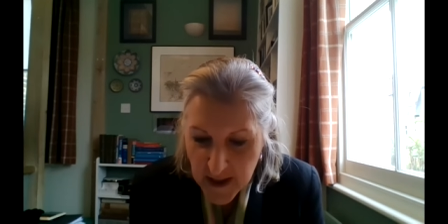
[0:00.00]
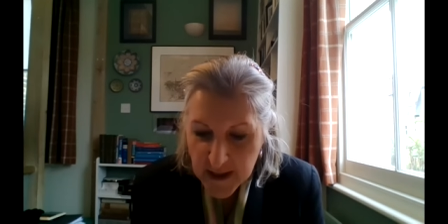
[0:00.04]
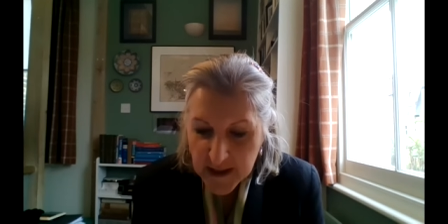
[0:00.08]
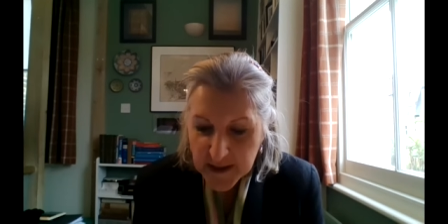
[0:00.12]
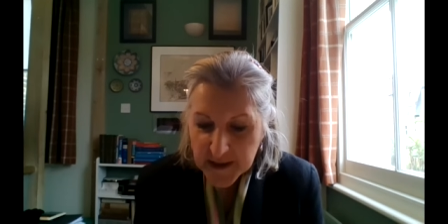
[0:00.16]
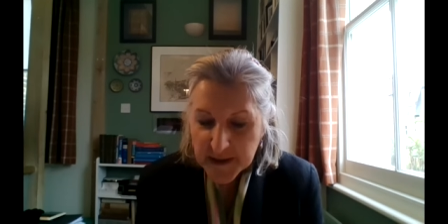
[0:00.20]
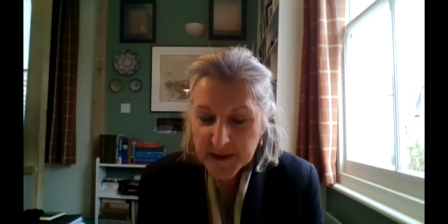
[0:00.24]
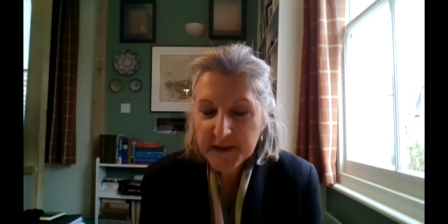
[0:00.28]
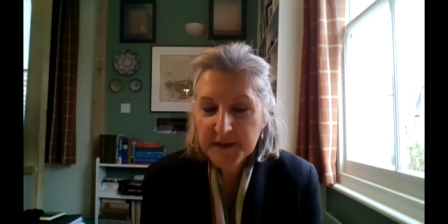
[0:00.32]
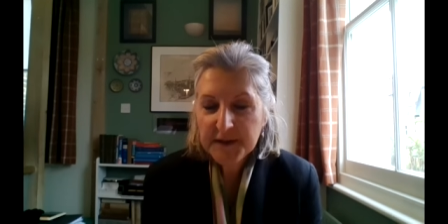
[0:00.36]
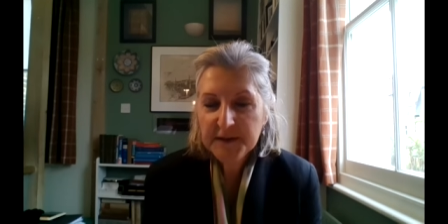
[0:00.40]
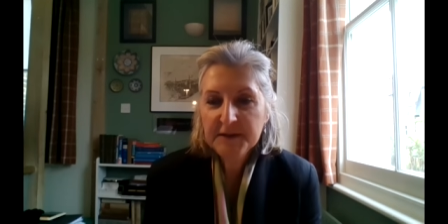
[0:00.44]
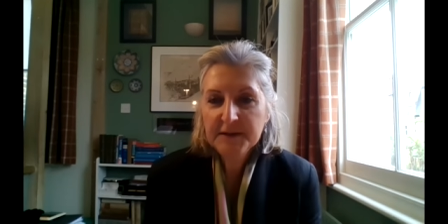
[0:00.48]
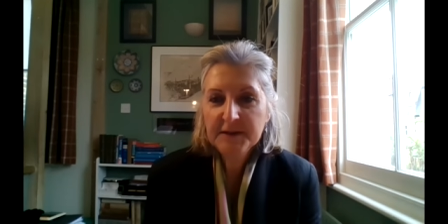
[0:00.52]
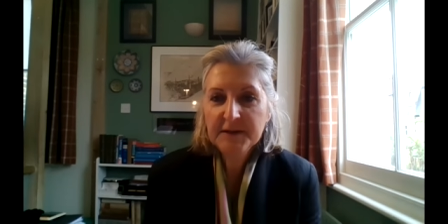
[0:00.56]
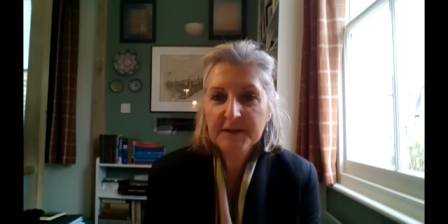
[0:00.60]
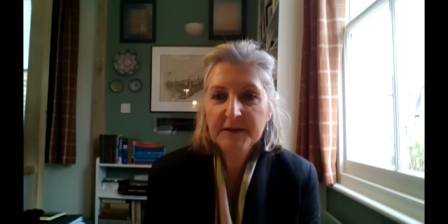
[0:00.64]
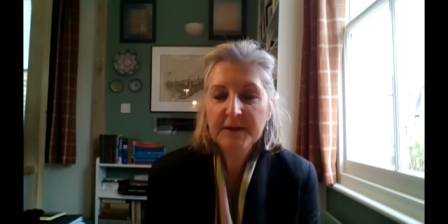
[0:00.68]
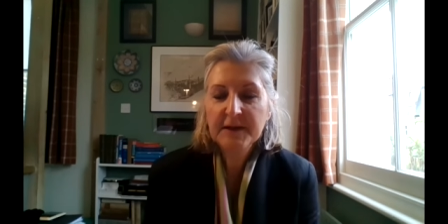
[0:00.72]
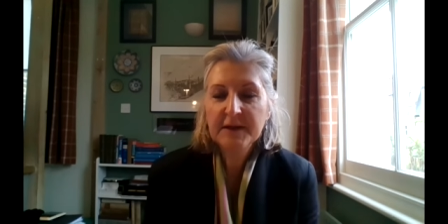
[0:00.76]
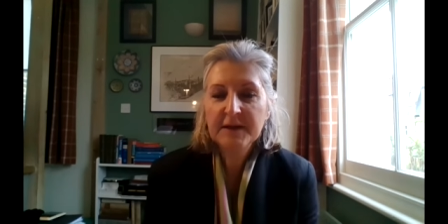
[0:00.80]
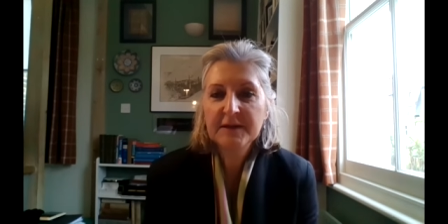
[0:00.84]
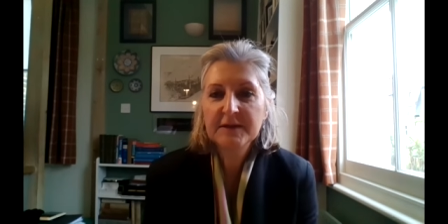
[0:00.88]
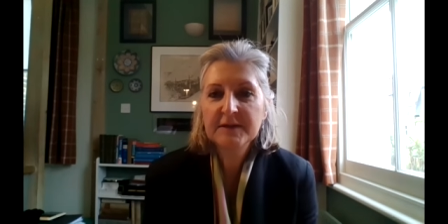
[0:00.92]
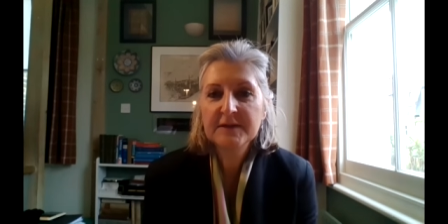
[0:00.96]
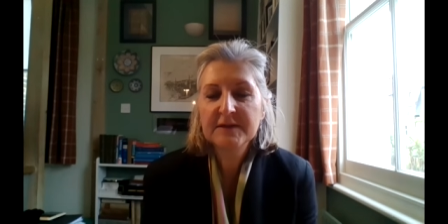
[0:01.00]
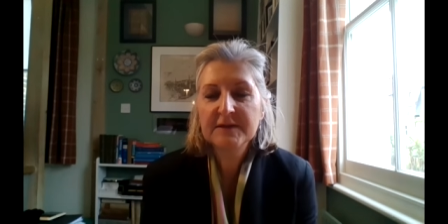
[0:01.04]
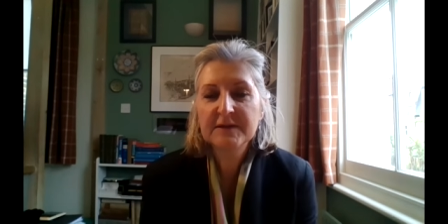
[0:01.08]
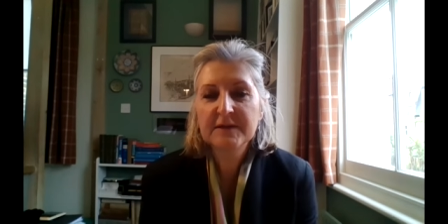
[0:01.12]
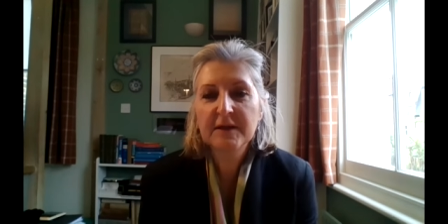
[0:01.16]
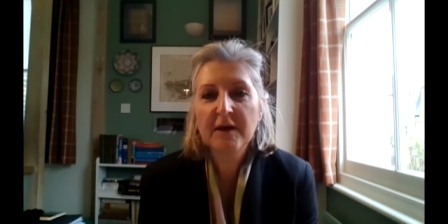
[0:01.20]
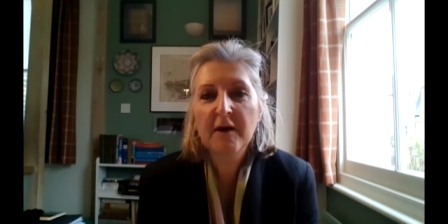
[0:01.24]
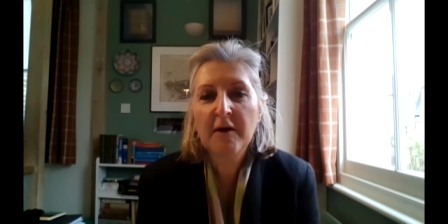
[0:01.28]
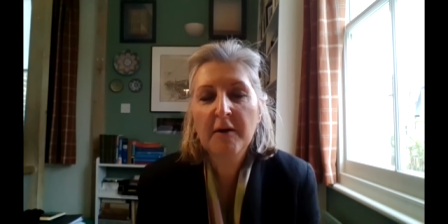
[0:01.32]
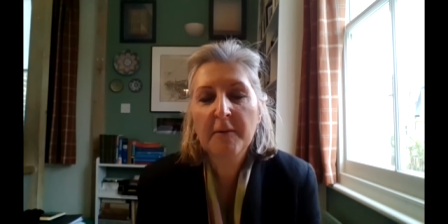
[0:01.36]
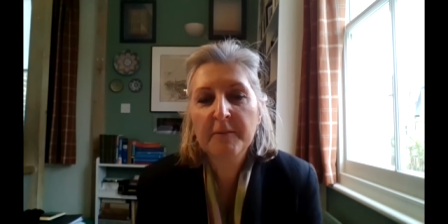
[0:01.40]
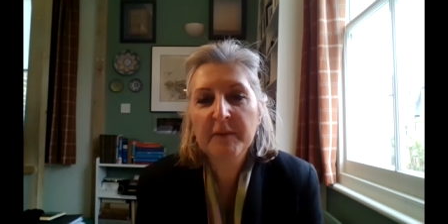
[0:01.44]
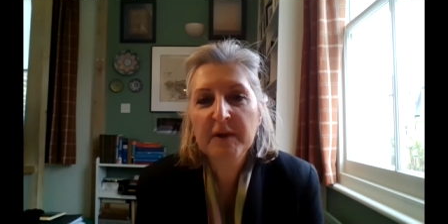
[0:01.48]
He is
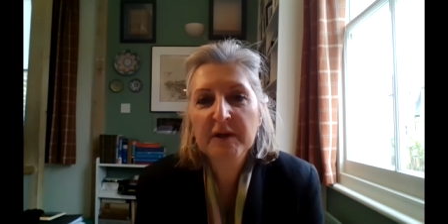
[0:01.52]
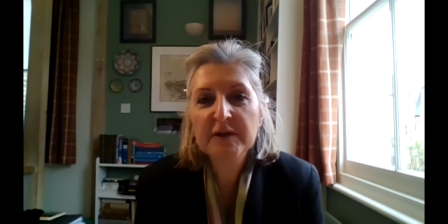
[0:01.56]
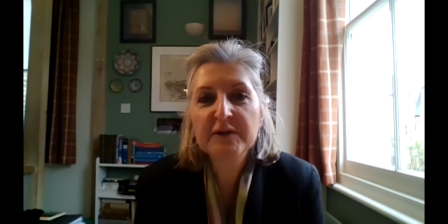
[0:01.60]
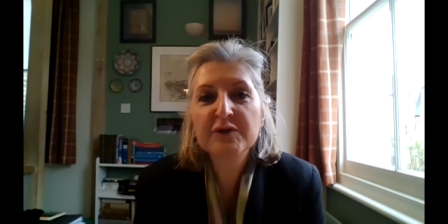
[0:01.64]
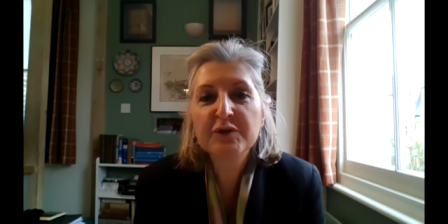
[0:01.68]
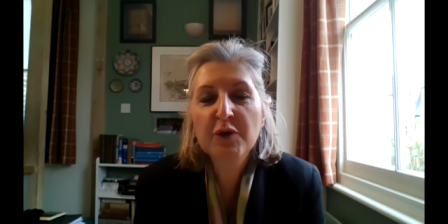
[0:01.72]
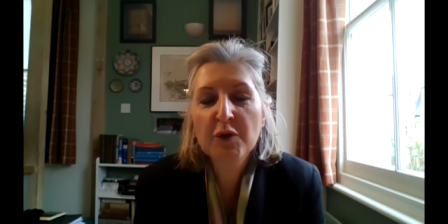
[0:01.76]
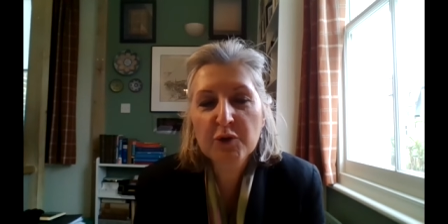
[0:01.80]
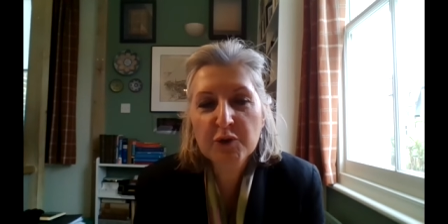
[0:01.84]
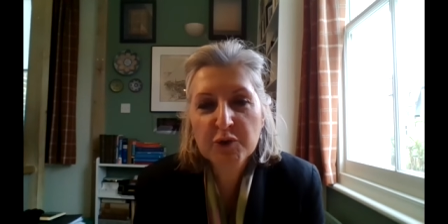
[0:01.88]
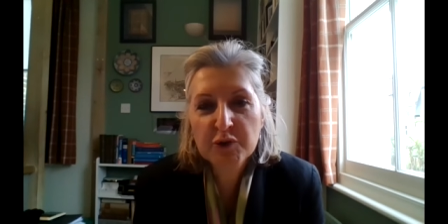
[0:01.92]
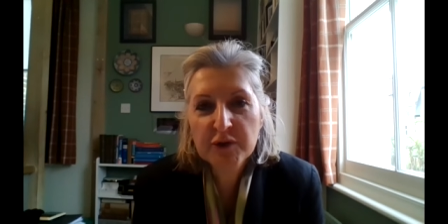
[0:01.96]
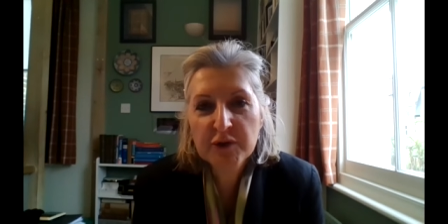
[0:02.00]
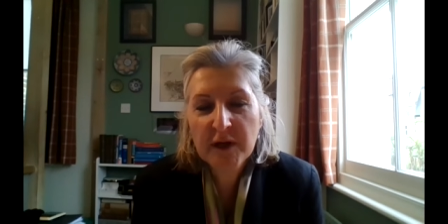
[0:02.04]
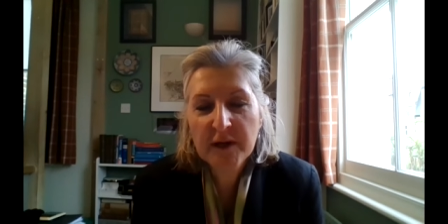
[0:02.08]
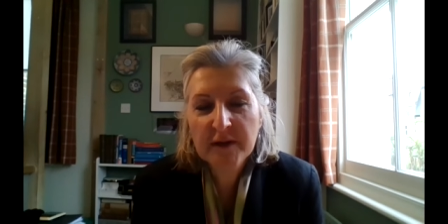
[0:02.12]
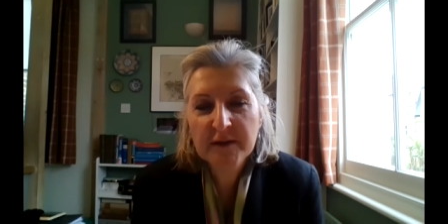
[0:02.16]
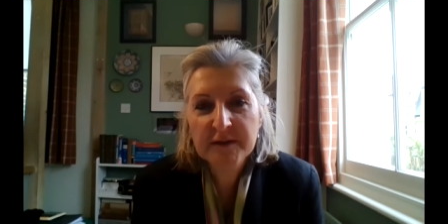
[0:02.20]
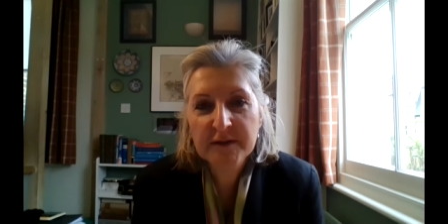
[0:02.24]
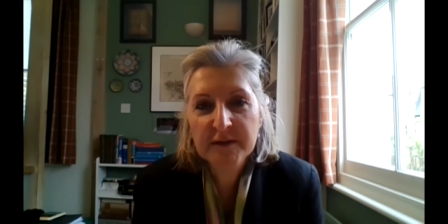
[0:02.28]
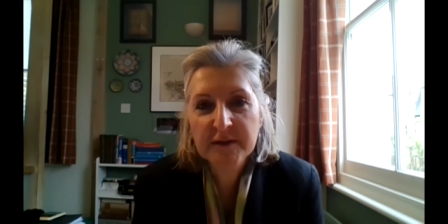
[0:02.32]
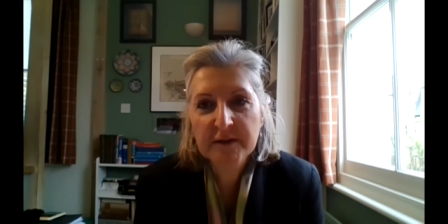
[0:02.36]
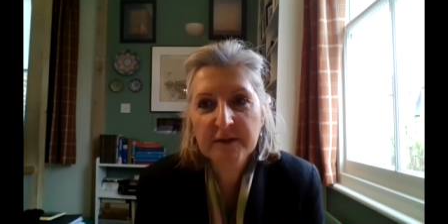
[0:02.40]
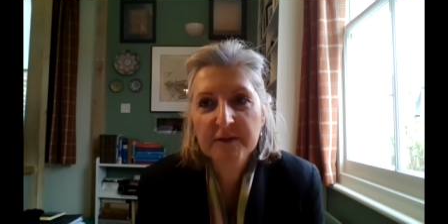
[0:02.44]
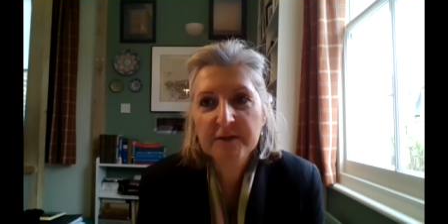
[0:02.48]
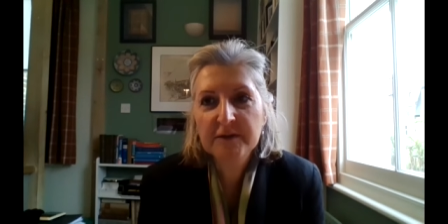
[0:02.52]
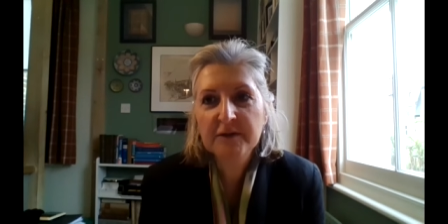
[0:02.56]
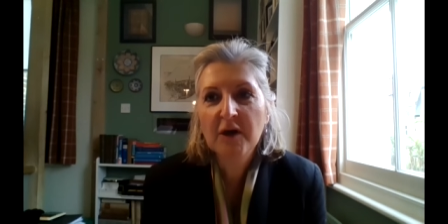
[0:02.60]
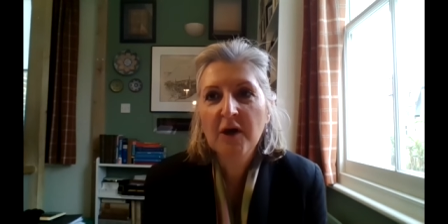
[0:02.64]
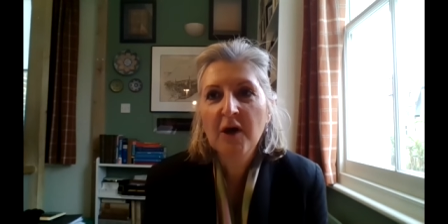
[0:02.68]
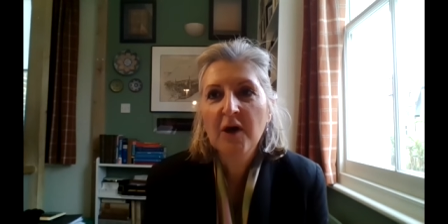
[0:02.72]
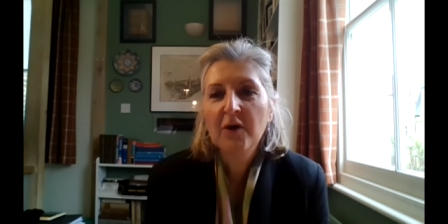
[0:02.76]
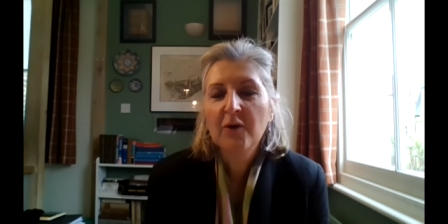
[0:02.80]
um, associated